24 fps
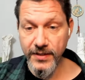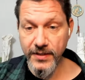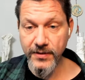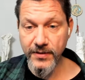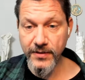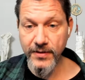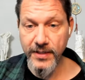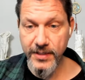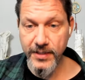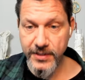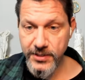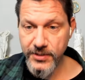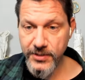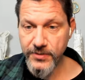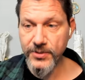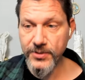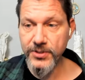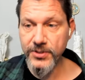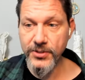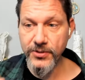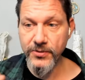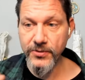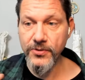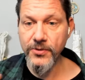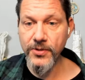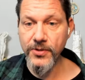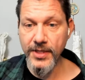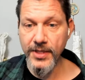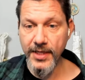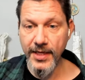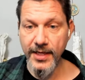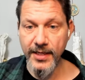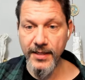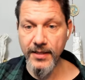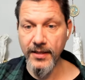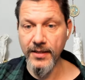that is used to
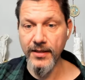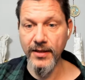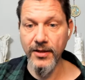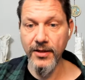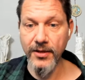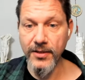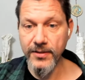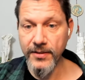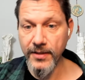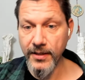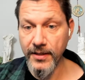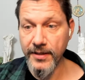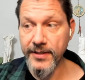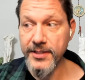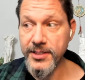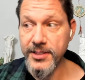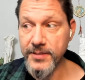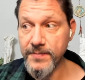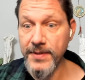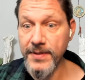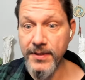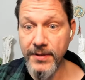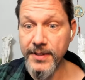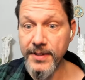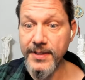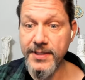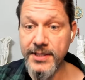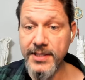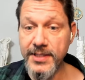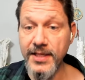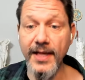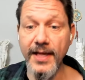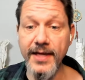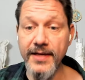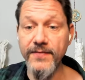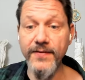create our experienced
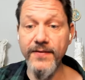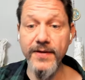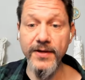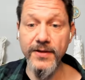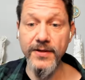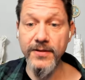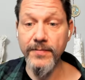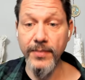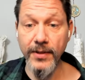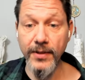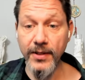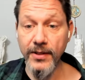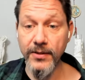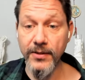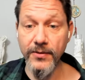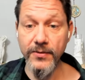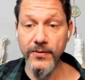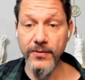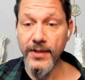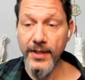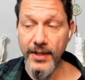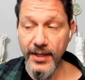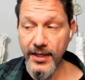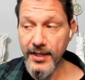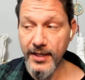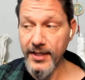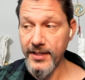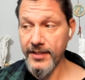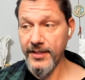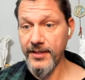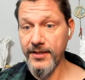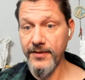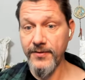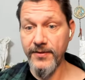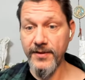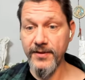life here below.
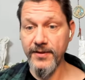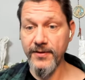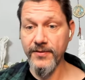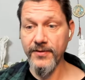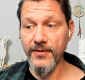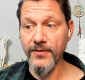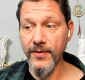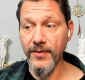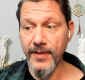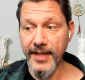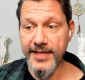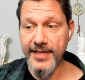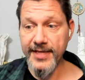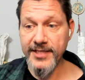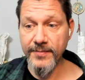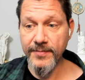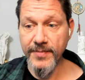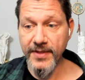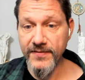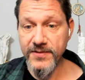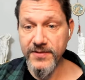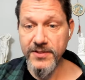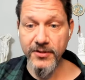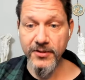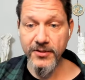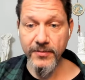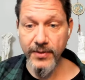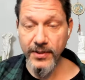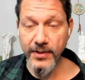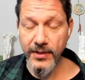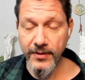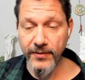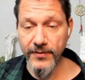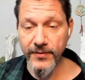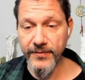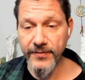You know, the whole as above, so
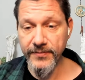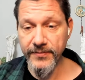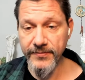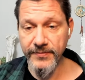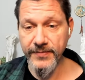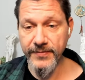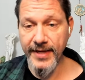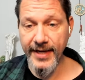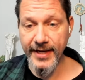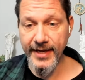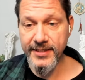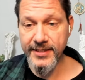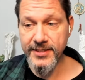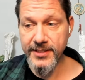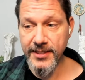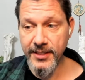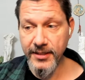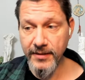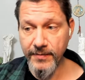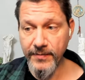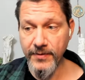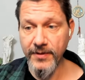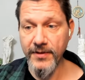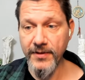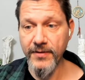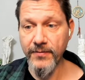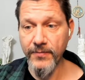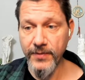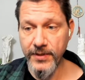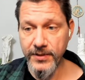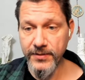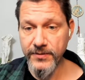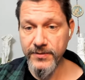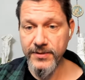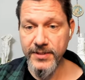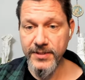below axiom that we
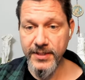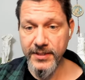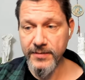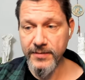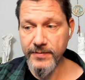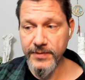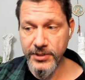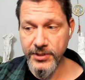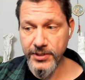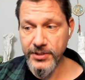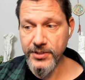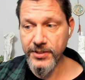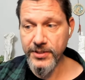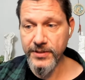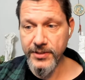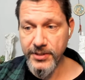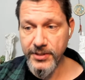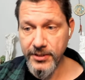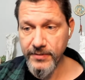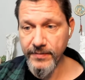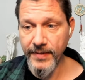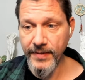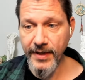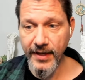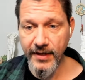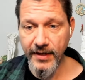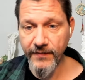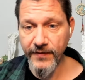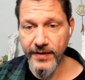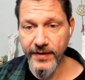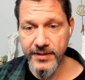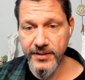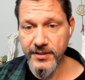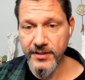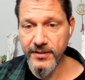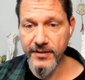use as magicians to
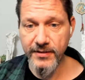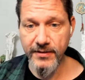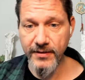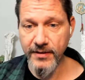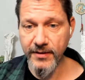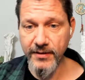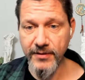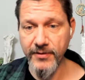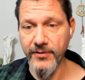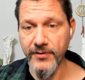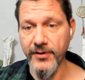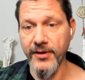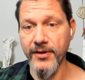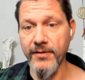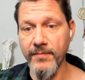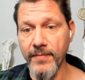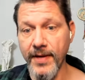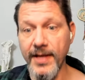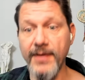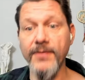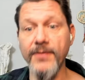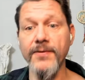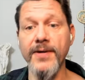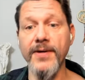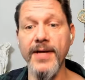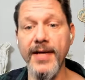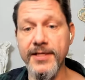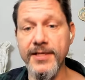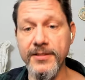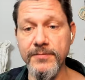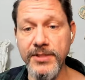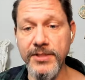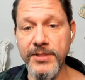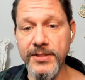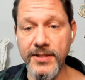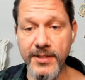manifest our
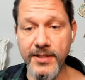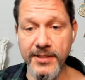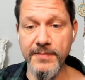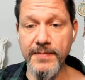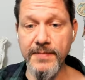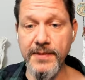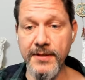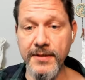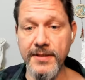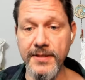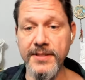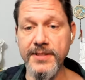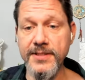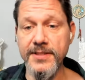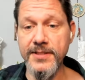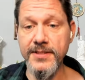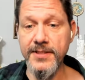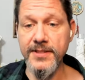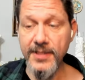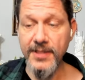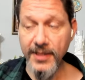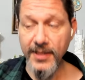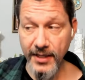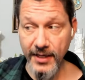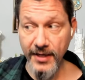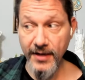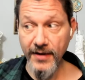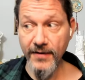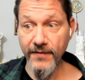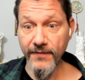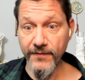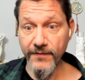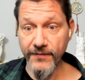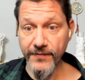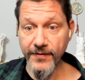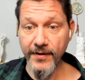microcosmic experiences
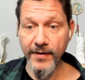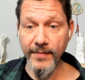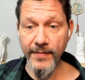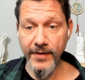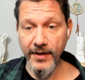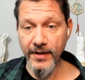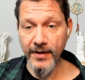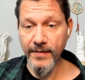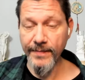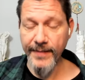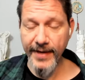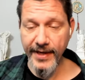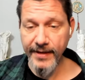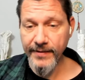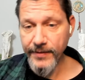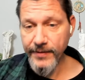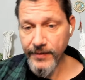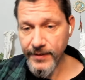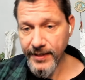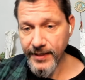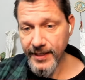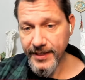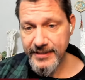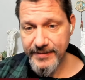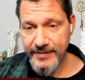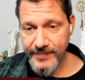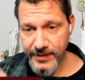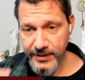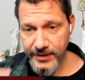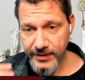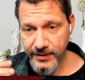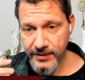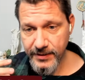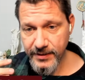from our macrocosmic